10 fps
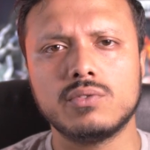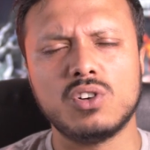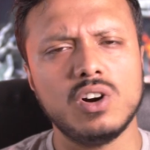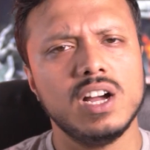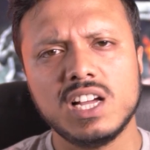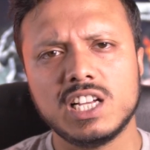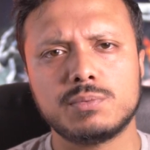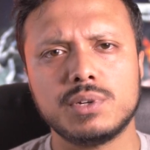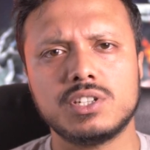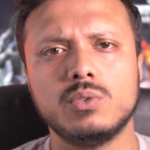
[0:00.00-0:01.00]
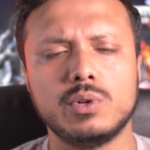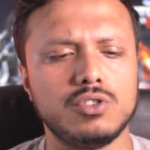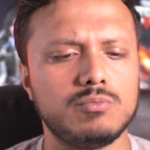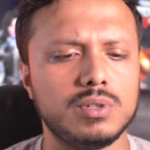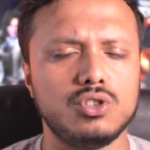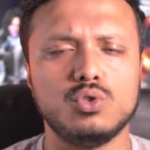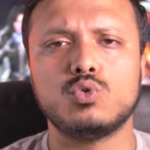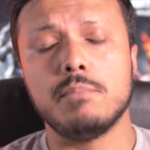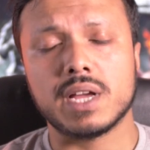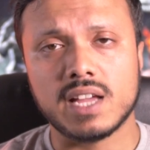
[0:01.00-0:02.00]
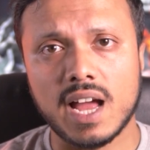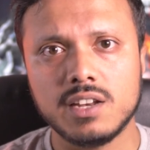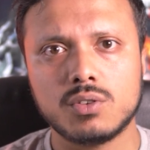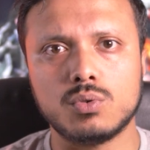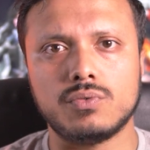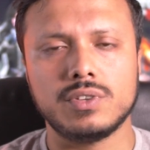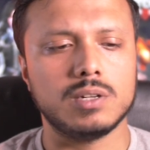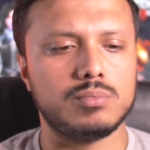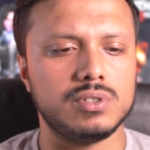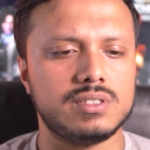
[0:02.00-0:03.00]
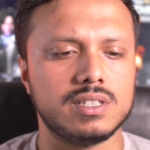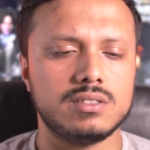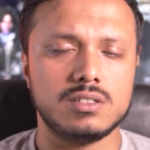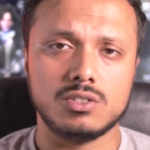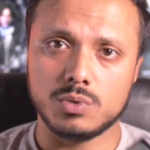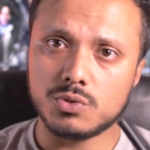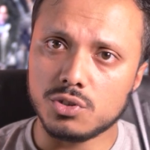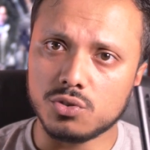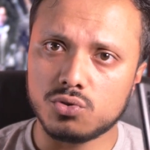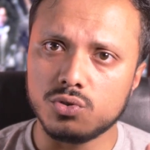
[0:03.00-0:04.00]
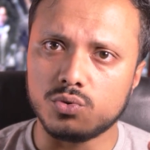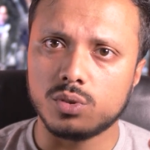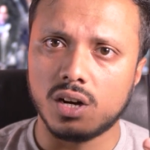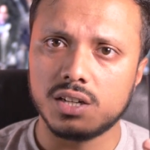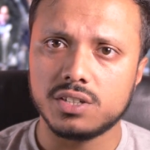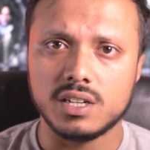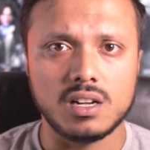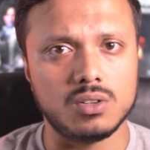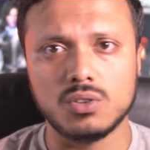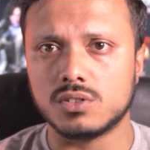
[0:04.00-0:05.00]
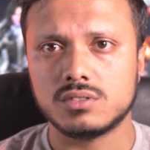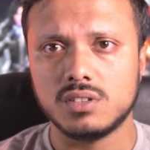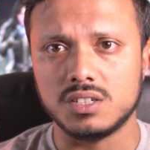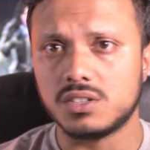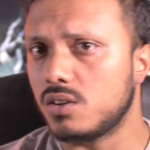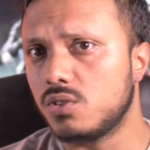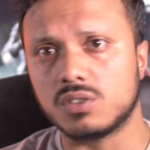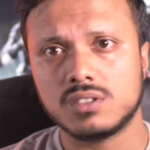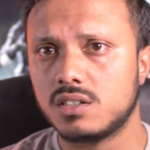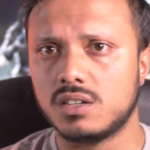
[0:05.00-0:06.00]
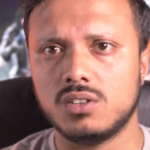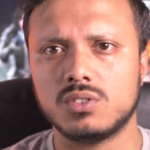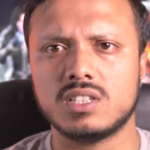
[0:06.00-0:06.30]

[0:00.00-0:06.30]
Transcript: for, especially when you've been used to mechanical fingerprint sensors, which when as soon as you touch, it unlocks, touch, unlock, touch, unlocks.